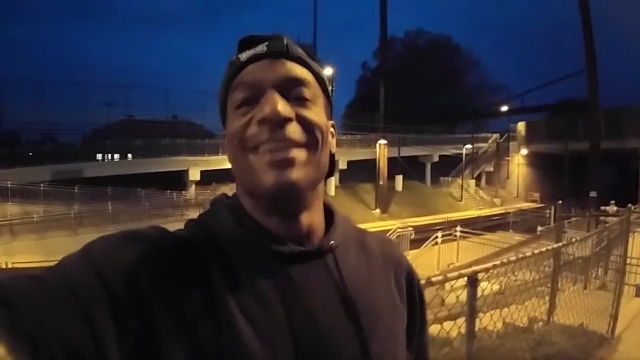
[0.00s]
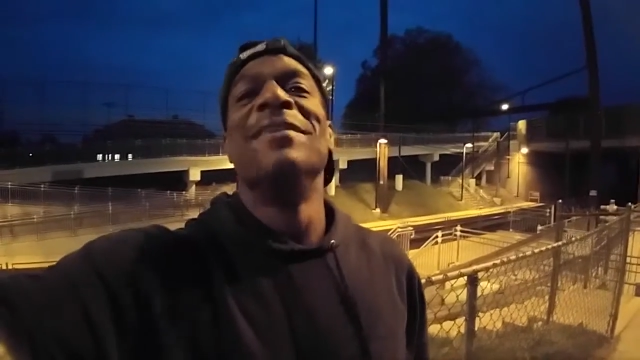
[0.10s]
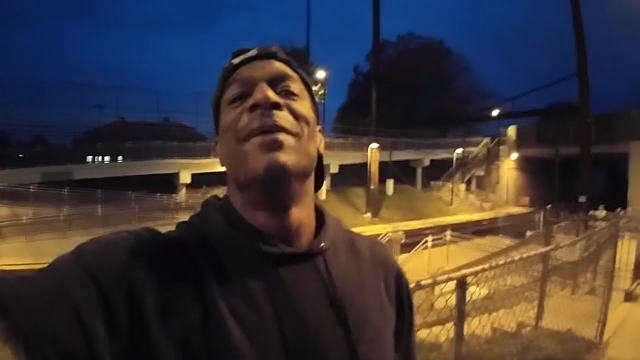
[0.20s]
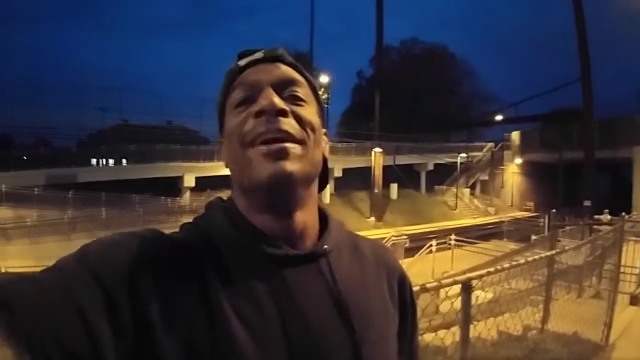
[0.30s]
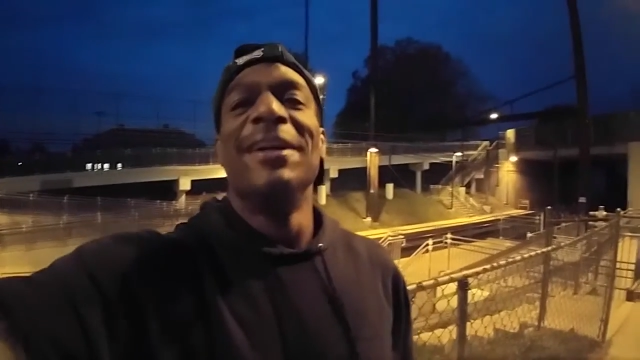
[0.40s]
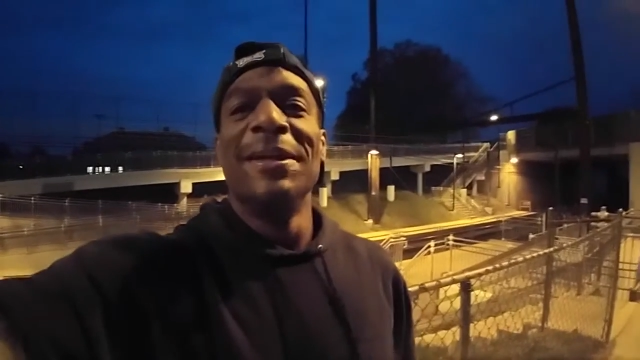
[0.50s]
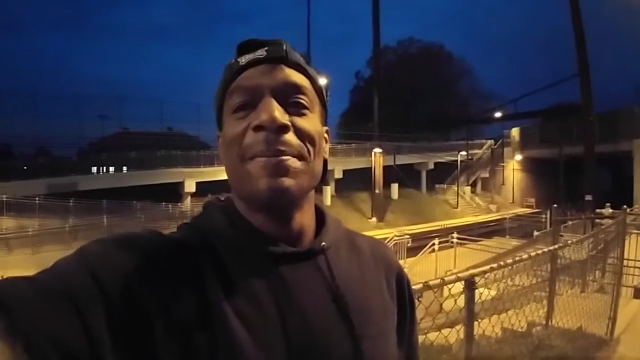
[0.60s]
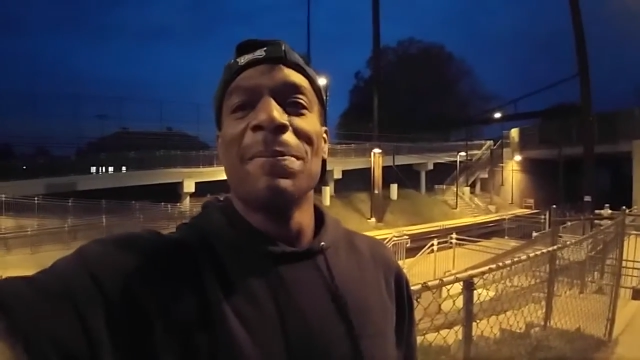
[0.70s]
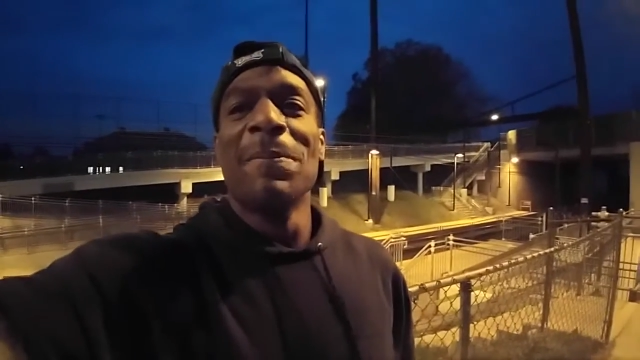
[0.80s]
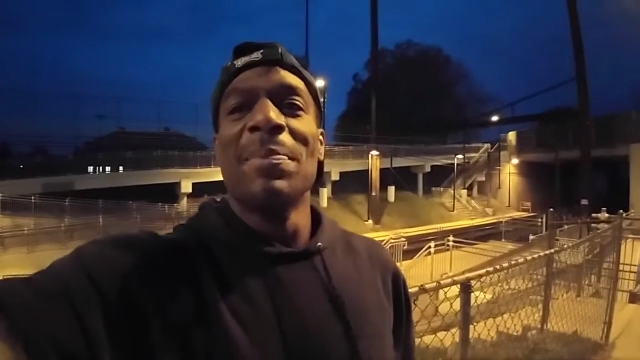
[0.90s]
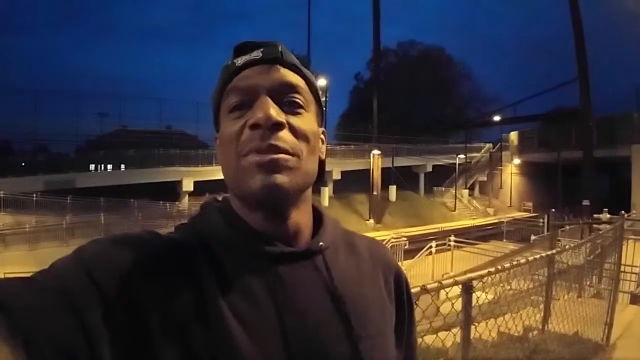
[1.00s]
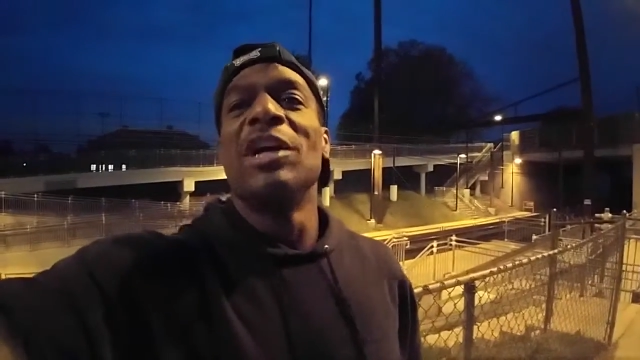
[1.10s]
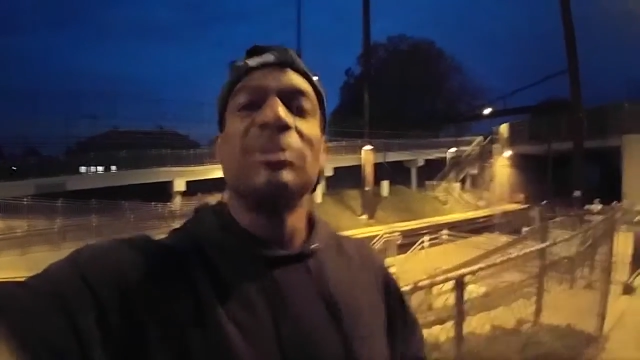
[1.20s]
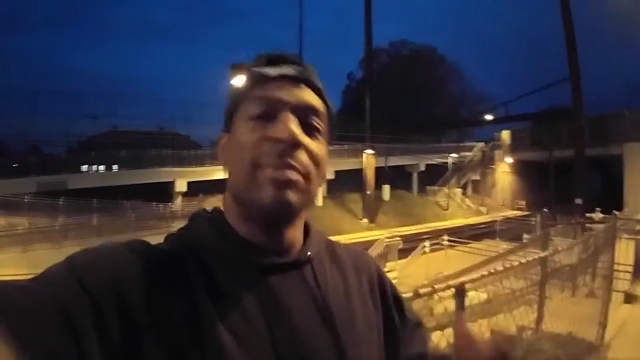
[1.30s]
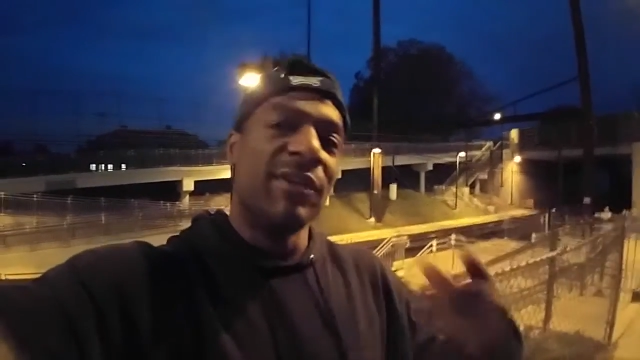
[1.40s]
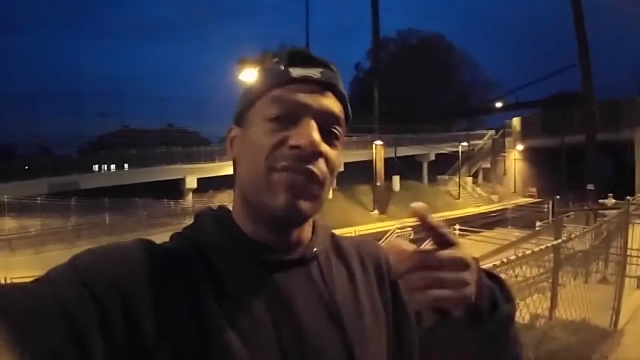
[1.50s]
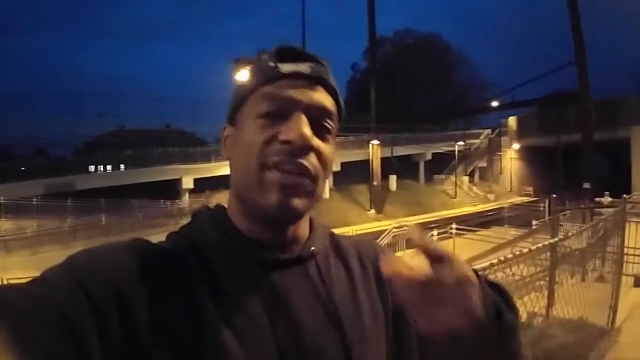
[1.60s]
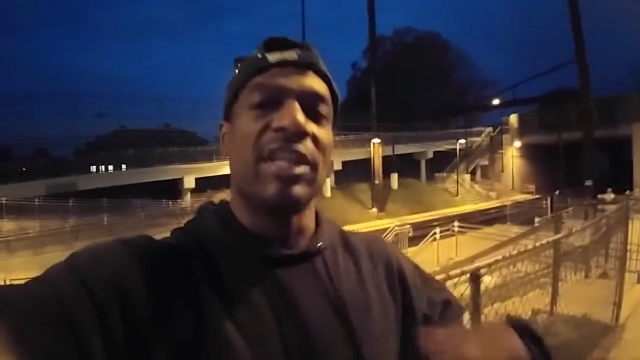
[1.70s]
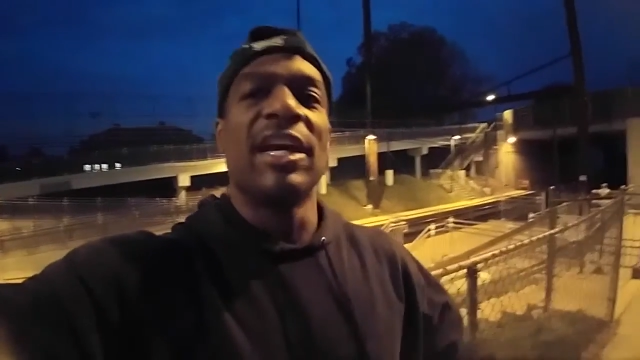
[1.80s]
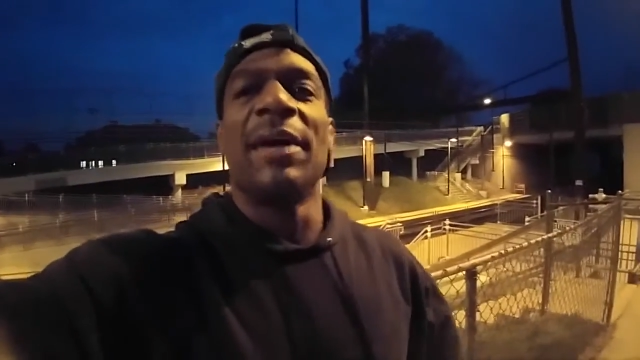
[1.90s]
anyway, that should have been a
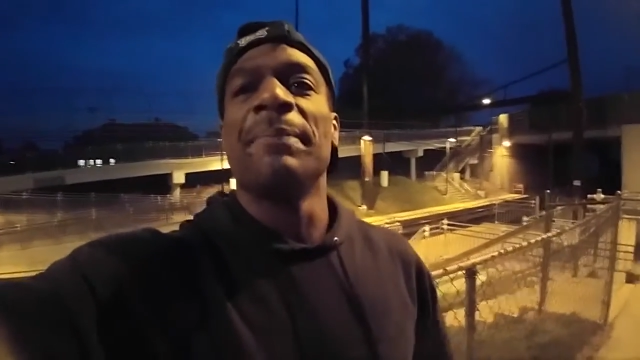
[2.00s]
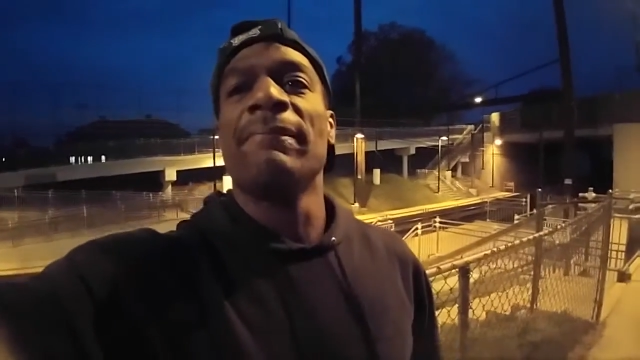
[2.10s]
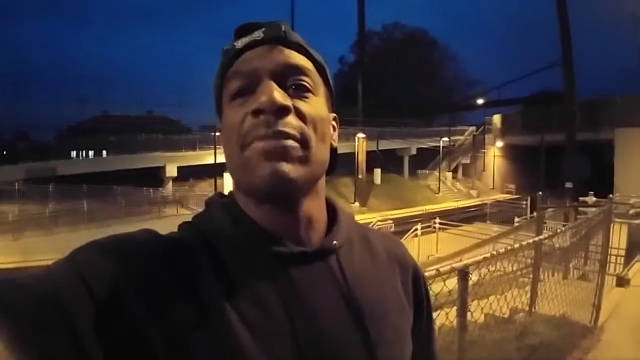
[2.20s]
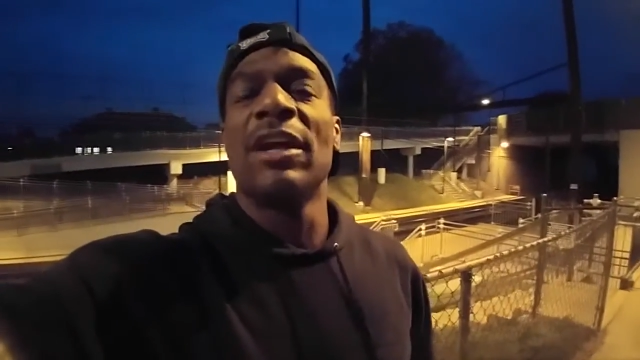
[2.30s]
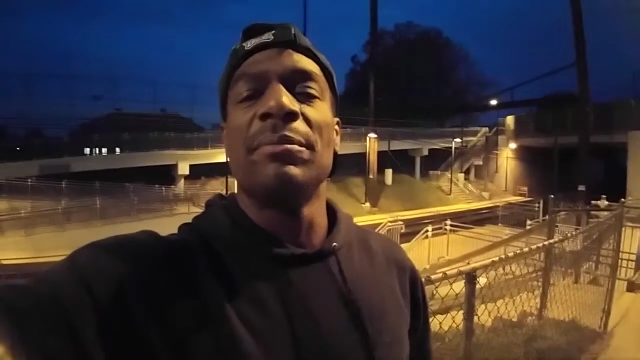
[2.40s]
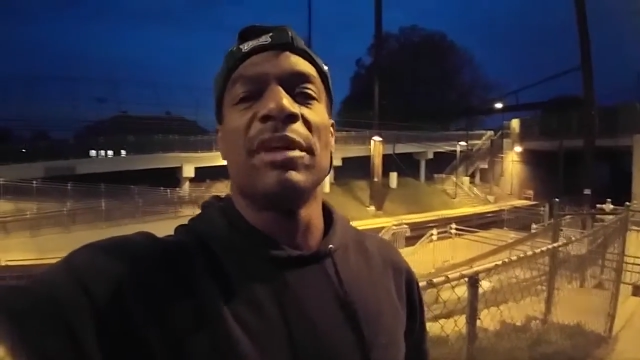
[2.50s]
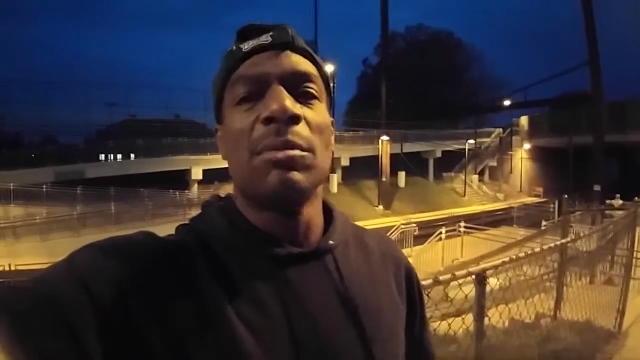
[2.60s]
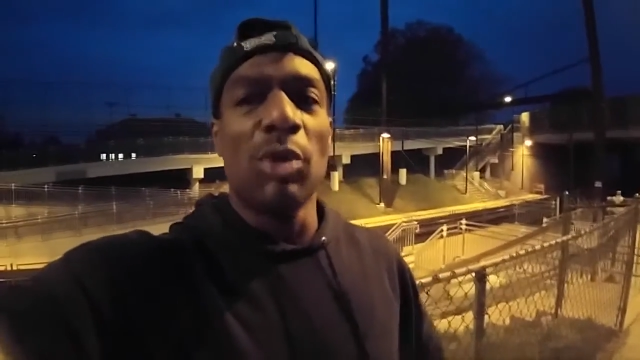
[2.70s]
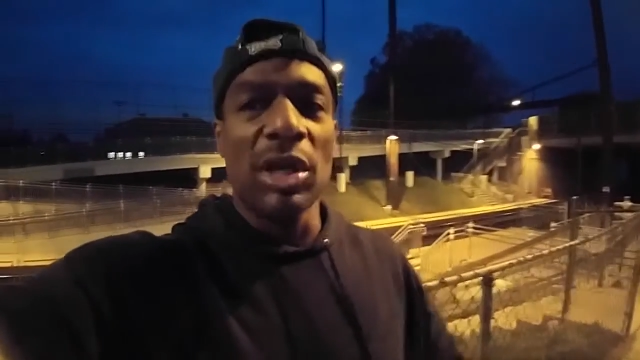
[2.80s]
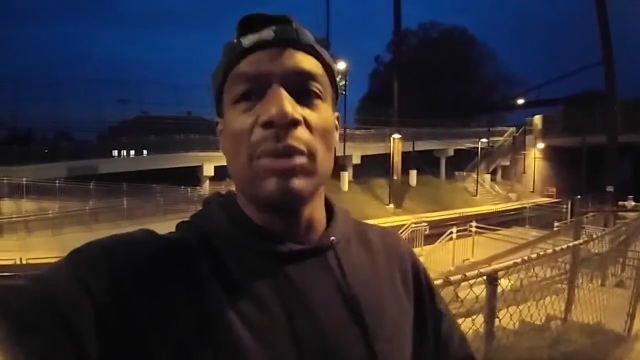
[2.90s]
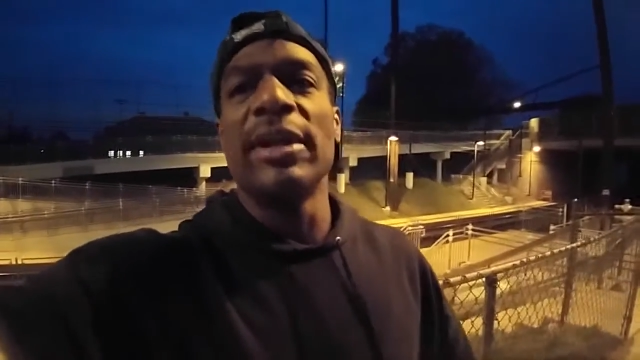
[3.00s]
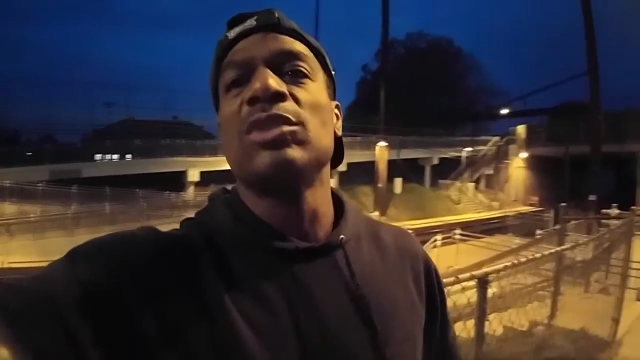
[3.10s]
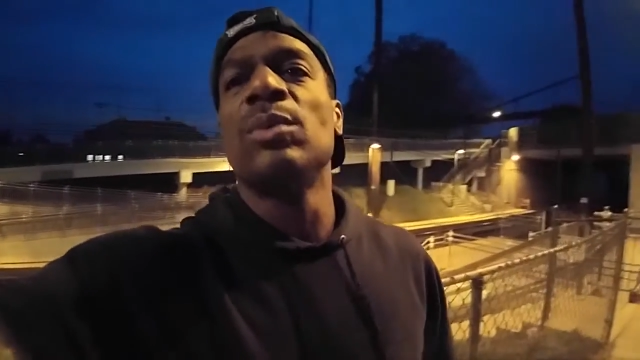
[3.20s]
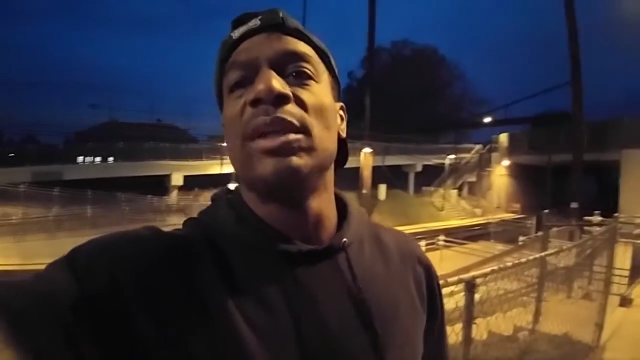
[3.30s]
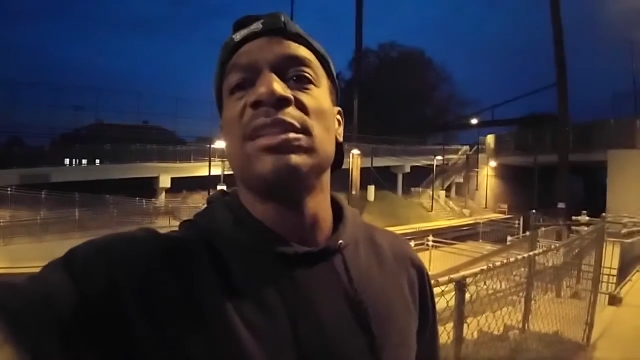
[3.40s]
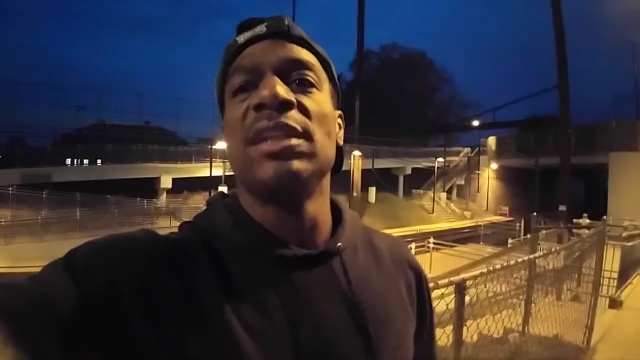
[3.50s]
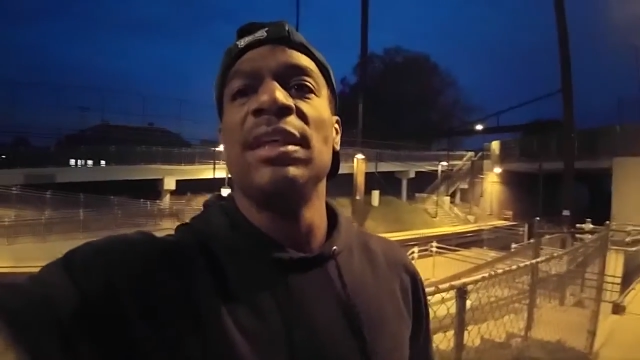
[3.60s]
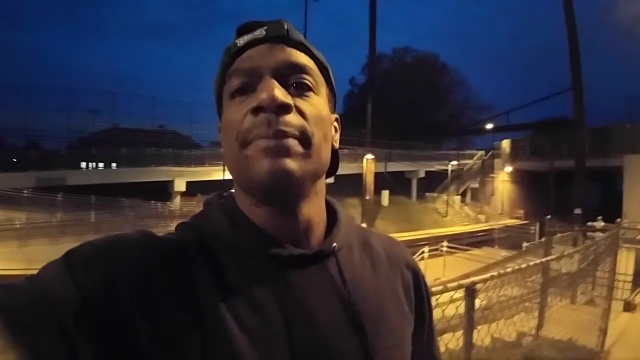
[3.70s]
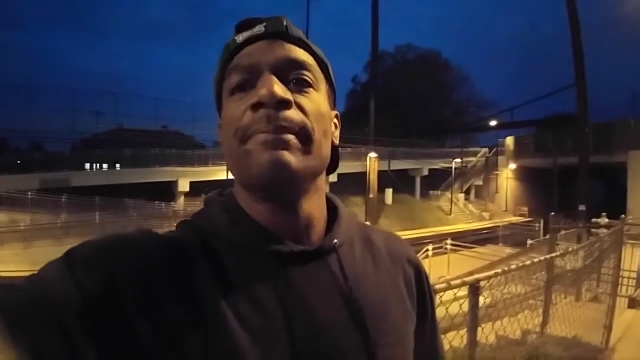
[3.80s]
fit camp. You know what I mean? Come on out next Wednesday.